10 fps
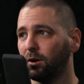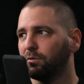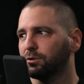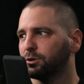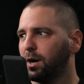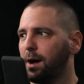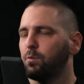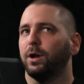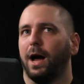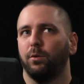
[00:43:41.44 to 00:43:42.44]
Oh, for sure, I
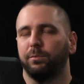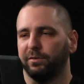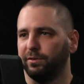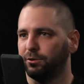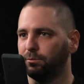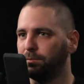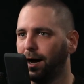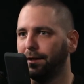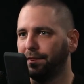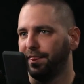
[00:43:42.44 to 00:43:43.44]
would, I would prefer to
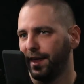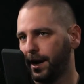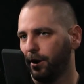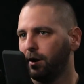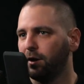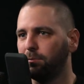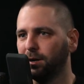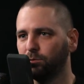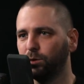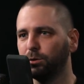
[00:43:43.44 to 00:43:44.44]
buy it there,
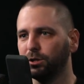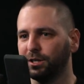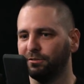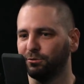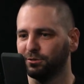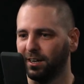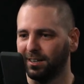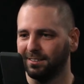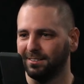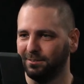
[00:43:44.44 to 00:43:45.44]
but mm. we were looking for
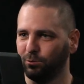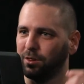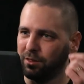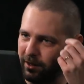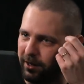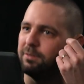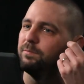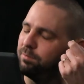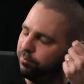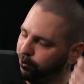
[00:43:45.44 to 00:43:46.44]
sunglasses with like.
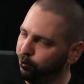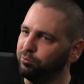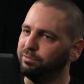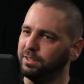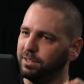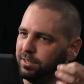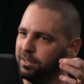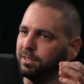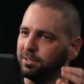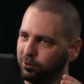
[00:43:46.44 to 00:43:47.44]
U
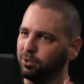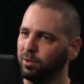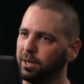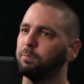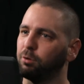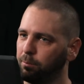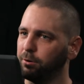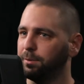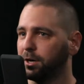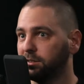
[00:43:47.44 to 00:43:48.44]
V, you know, like proper the
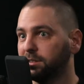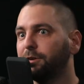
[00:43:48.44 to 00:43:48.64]
real because deal.